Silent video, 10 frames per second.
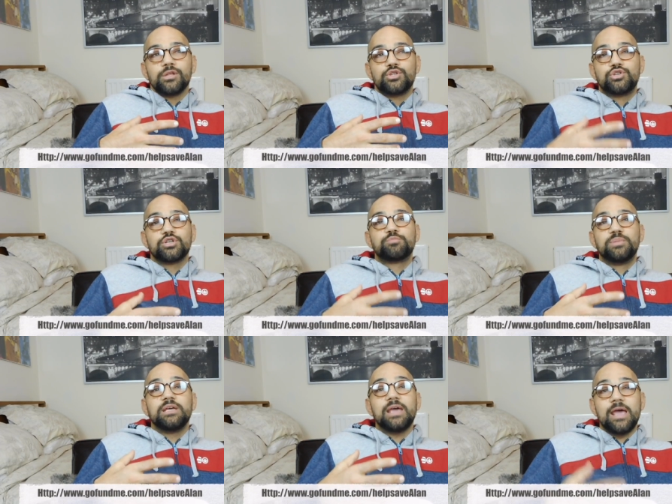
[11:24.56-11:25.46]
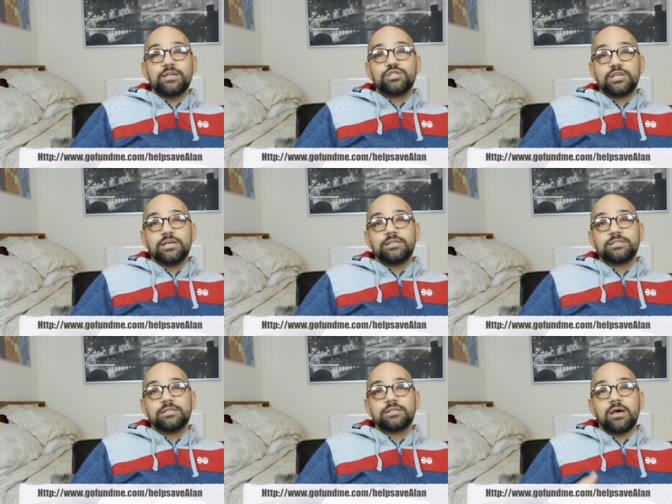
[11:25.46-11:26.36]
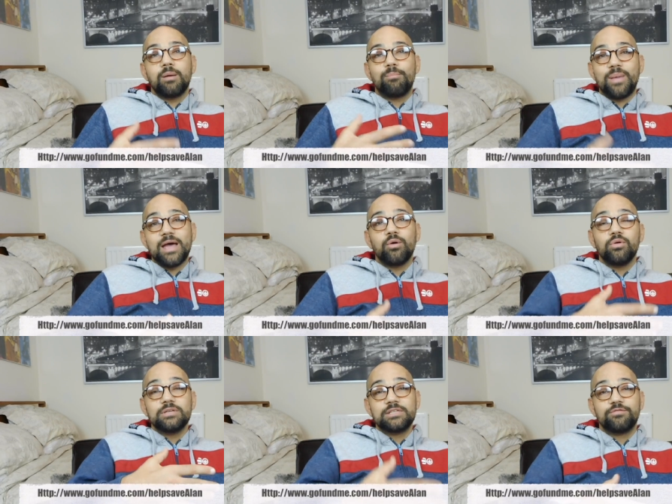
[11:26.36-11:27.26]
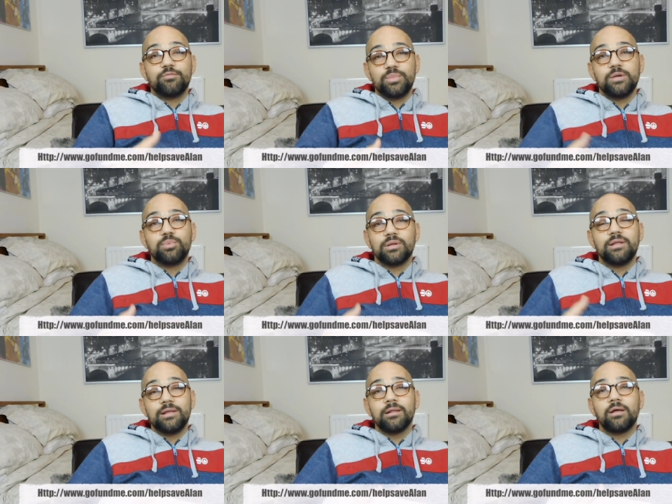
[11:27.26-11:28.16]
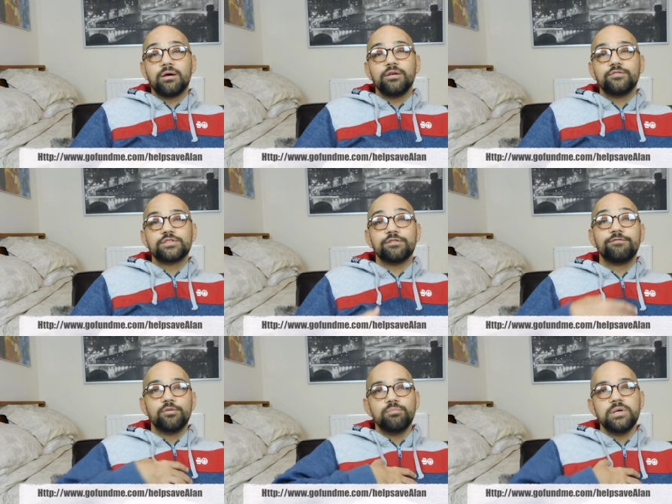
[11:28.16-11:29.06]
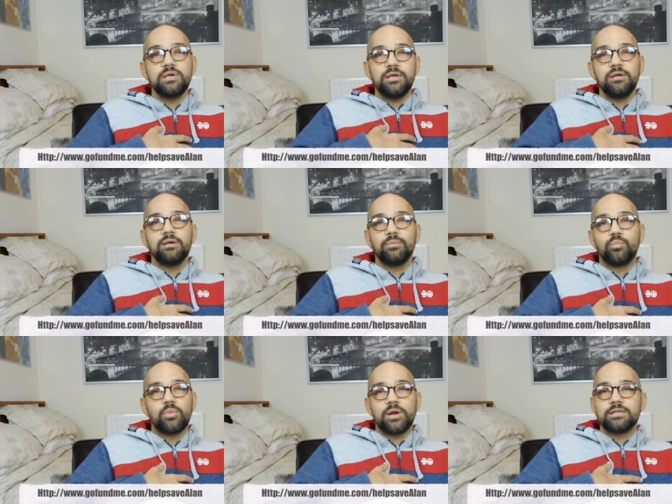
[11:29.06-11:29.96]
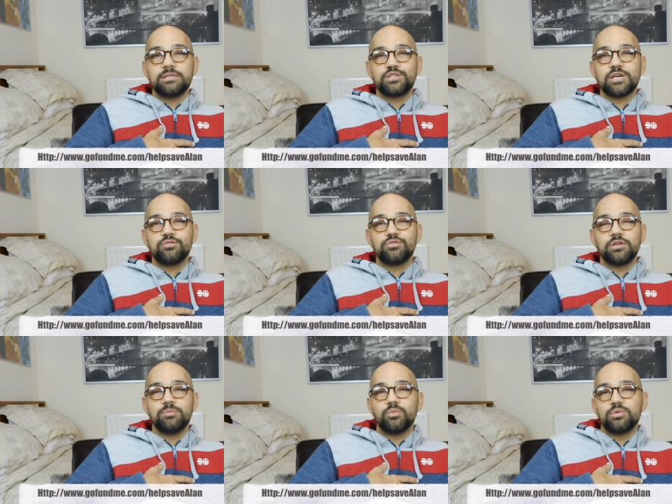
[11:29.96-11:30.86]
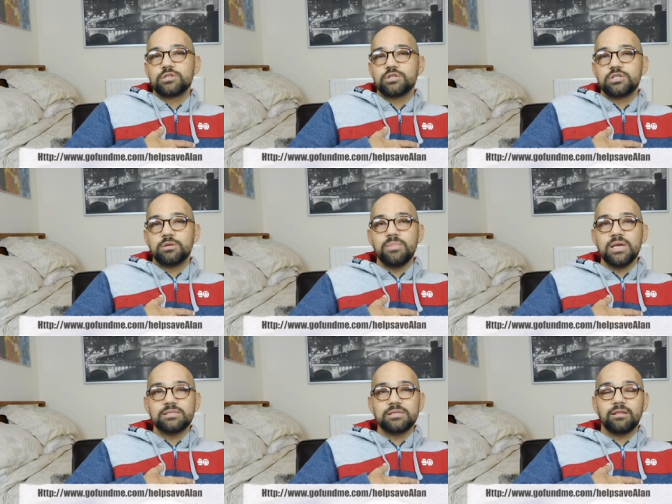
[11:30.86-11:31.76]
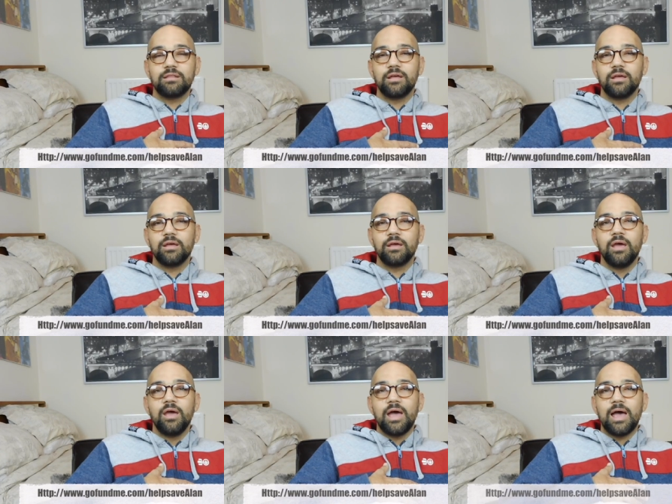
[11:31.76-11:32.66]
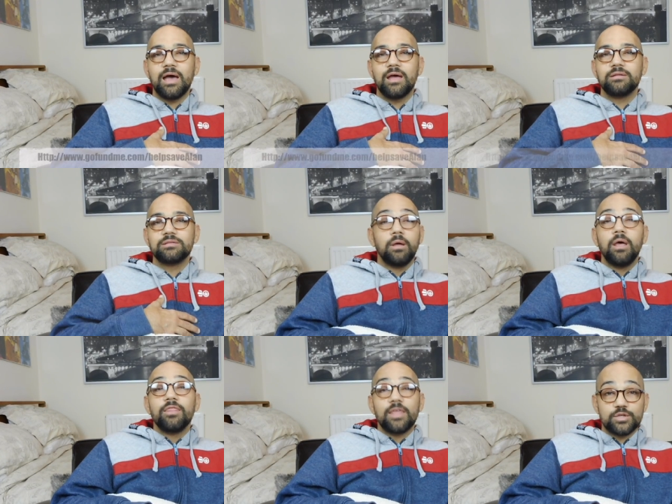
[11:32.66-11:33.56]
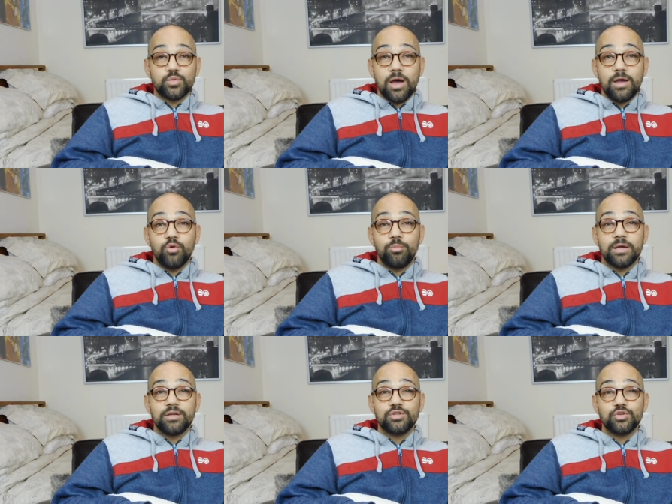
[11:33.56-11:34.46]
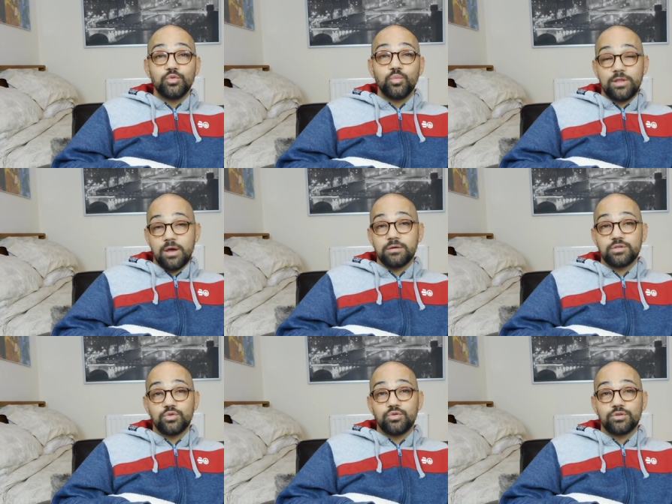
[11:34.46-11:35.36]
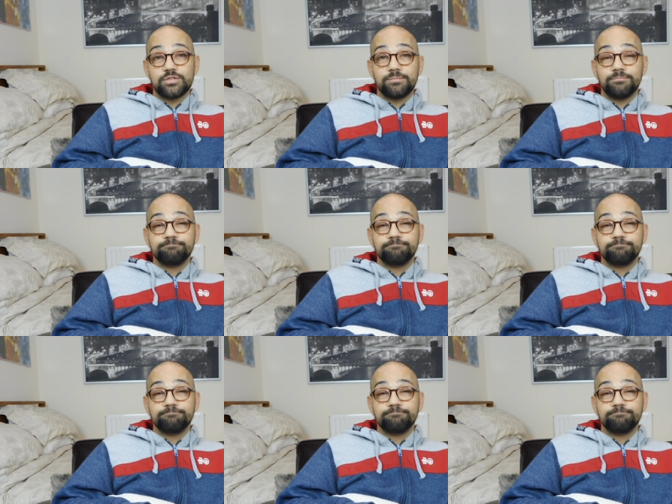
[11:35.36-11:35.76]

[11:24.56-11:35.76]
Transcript: just being educated about different people and their lives, for me, when I did Shadow Dreamer, was such an amazing thing, and that's what I hope I can do with Heart Talks.